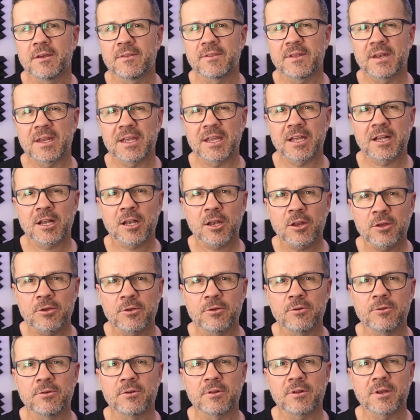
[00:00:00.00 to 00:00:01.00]
that
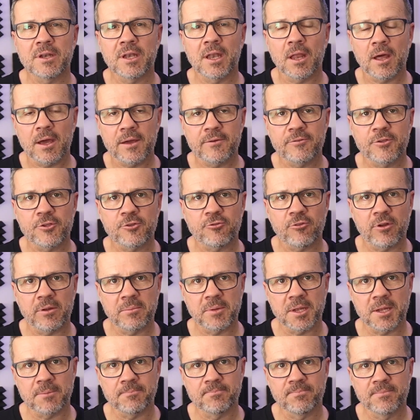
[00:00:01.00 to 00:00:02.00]
include live
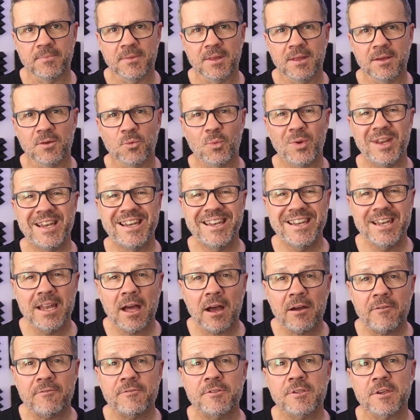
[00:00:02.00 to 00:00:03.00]
streaming. We
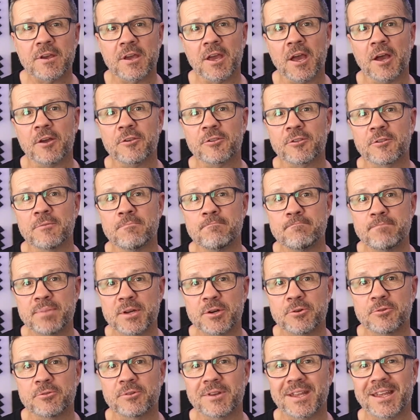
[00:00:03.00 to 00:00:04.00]
love to custom
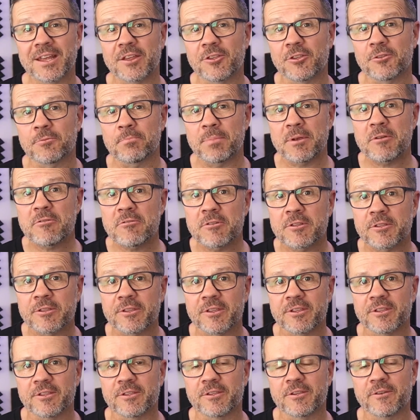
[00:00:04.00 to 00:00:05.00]
build
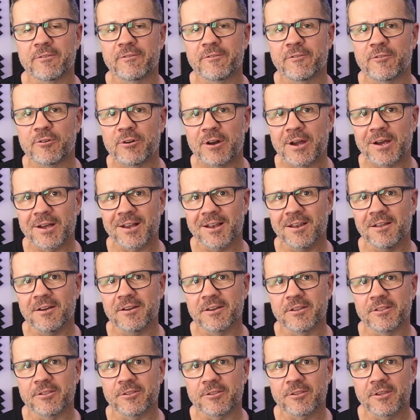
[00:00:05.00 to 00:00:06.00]
experiences for our
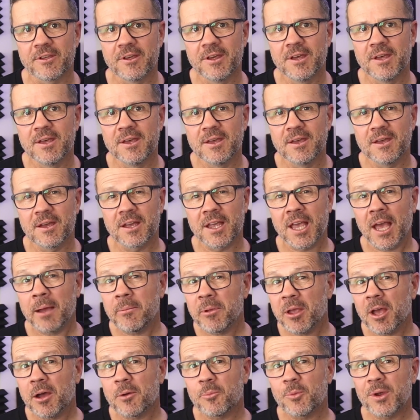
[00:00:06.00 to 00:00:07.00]
clients. And
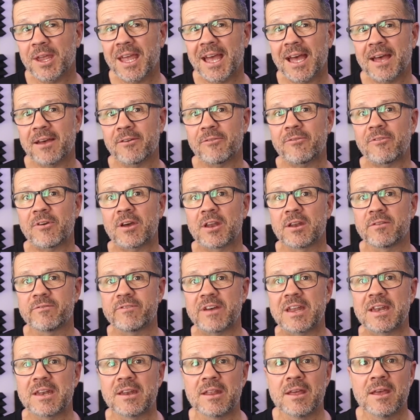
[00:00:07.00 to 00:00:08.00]
coming up, we have an
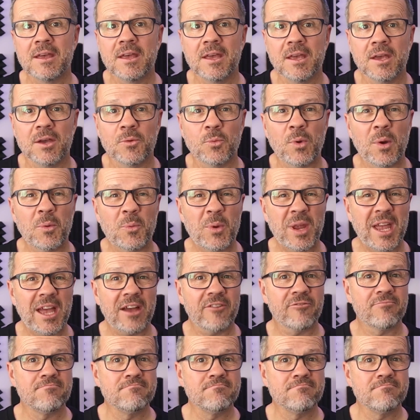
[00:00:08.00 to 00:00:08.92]
event where we have